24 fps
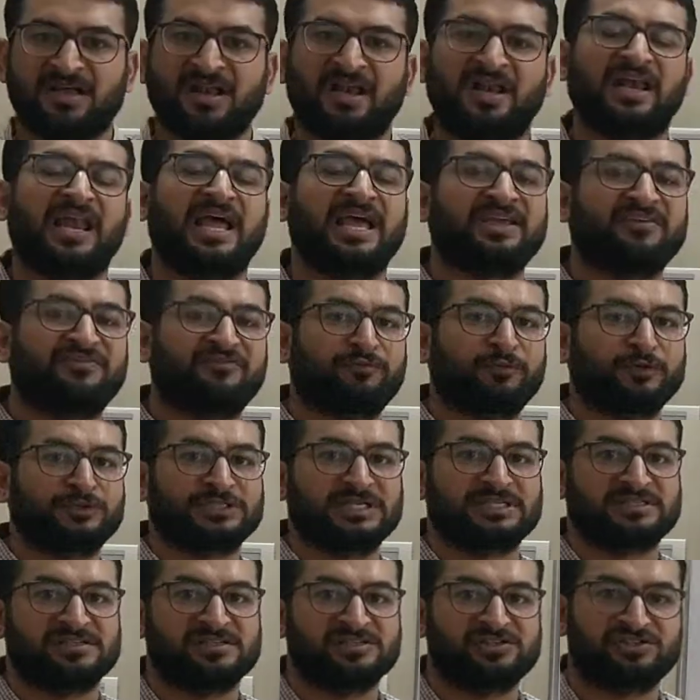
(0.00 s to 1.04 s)
life
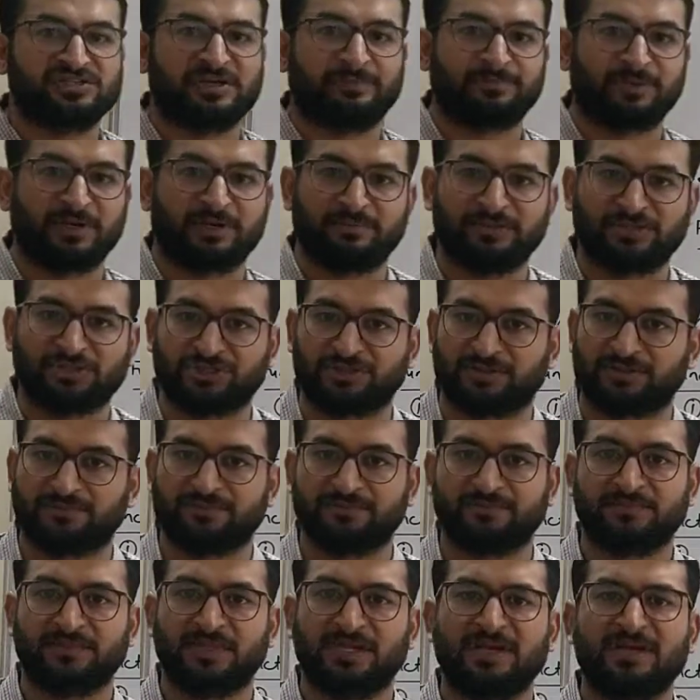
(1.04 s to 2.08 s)
processes chapter.
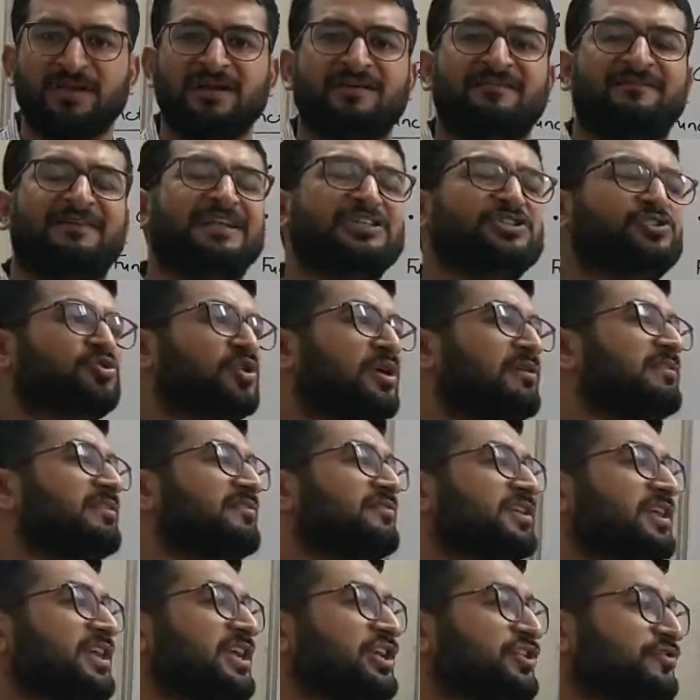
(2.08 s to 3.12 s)
Whenever we
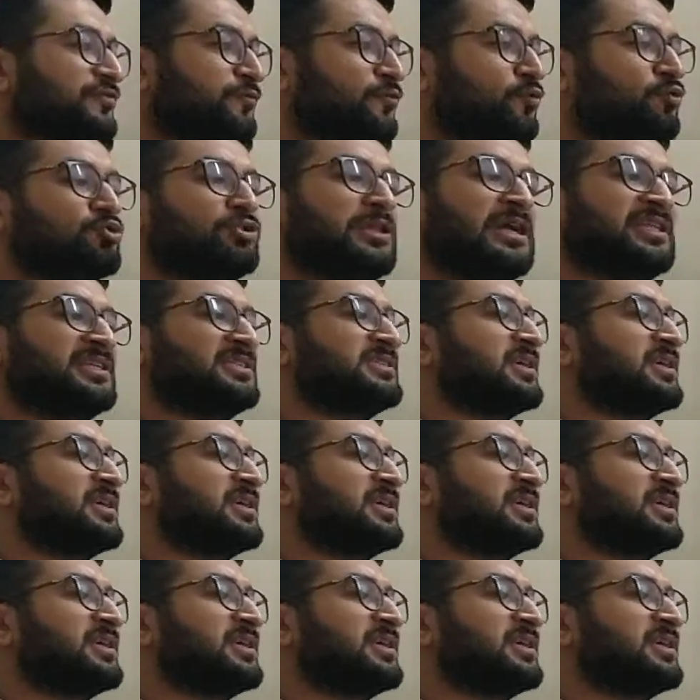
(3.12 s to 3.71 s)
eat food that is a